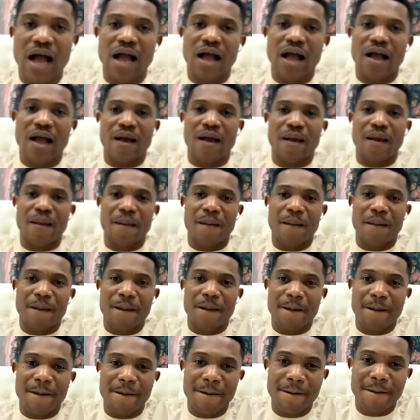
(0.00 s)

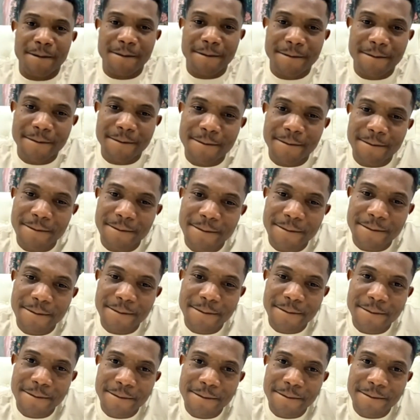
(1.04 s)

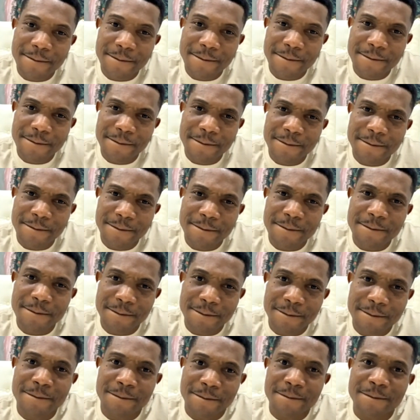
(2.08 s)

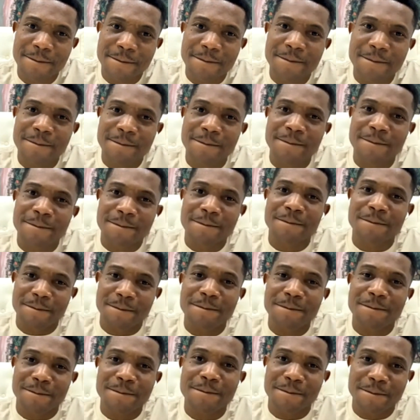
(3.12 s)

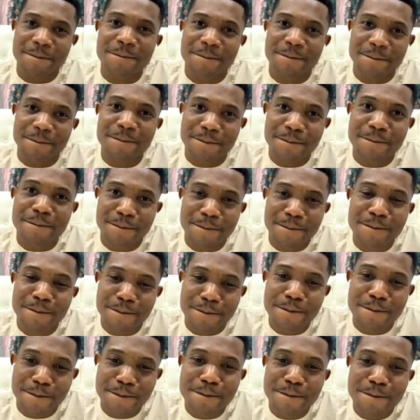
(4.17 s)

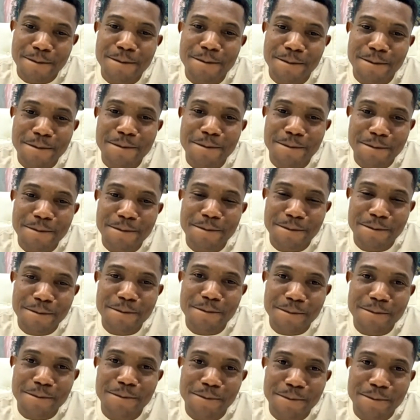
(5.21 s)

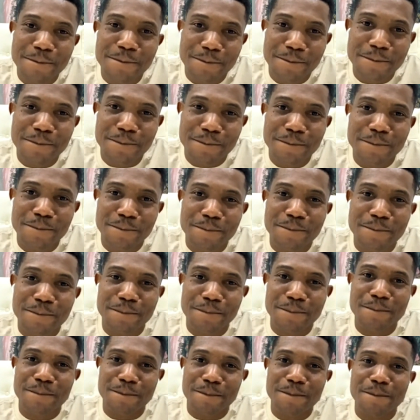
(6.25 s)

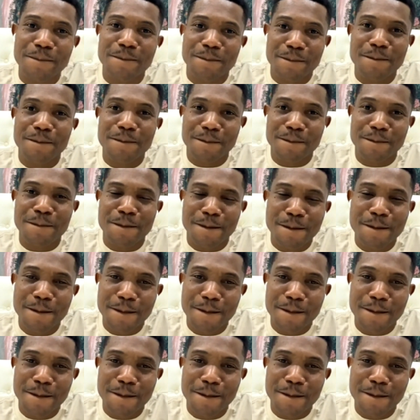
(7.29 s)
No words are spoken by the person on screen.